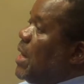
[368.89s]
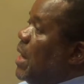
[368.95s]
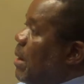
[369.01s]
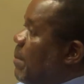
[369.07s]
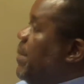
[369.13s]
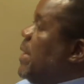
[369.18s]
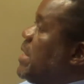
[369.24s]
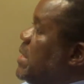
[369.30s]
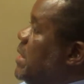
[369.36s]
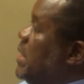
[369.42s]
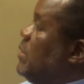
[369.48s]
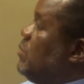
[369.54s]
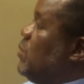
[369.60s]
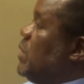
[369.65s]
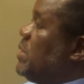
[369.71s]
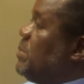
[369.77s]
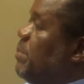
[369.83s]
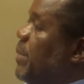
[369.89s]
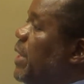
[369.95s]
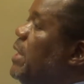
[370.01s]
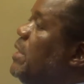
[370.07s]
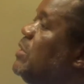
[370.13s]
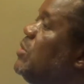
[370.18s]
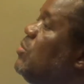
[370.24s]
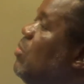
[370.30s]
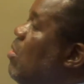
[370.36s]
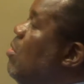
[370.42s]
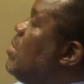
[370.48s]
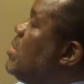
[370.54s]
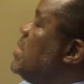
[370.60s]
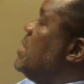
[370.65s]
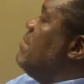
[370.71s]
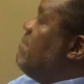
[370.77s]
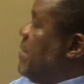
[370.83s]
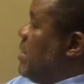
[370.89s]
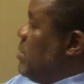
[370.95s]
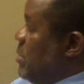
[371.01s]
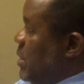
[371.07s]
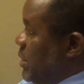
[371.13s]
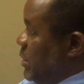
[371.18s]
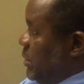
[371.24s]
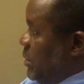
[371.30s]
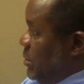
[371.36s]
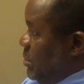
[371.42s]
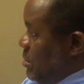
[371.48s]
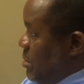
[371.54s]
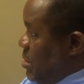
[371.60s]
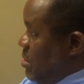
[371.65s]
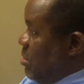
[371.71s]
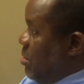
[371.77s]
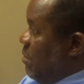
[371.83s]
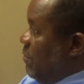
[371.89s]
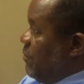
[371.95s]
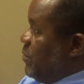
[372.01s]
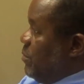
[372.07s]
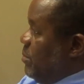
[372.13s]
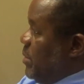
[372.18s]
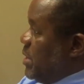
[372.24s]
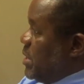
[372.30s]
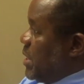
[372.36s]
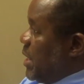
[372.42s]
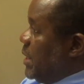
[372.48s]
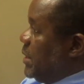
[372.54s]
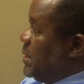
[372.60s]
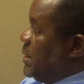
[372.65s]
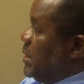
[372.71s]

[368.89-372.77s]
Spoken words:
apartheid was based on the violation of human rights.